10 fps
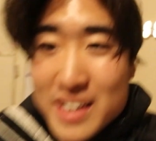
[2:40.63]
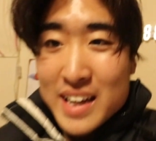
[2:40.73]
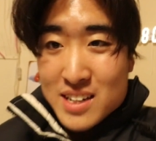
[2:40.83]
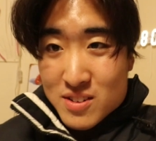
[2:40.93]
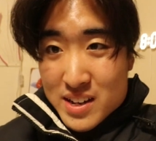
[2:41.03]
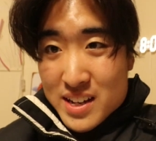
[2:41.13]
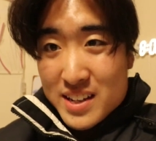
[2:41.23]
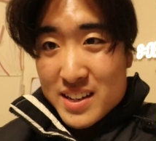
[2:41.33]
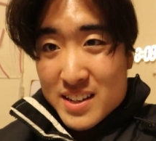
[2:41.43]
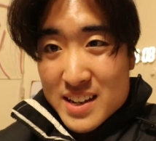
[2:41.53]
8:08,
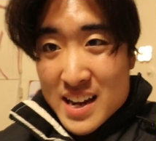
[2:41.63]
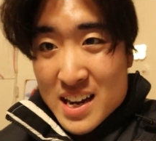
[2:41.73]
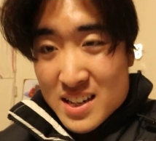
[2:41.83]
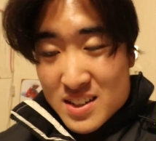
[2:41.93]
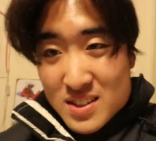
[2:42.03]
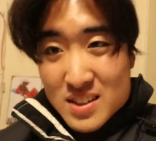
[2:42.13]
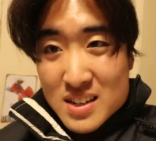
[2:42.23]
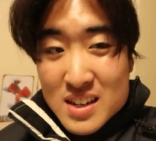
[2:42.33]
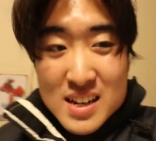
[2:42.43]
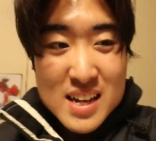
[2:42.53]
and
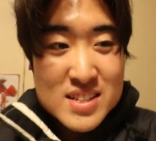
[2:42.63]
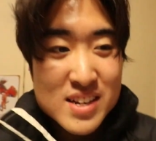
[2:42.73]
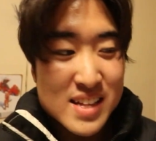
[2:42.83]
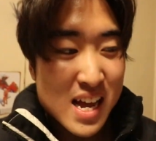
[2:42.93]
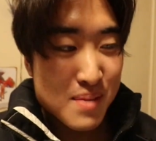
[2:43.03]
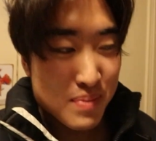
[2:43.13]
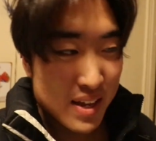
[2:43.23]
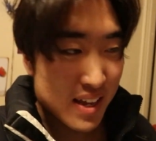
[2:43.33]
I took a nap,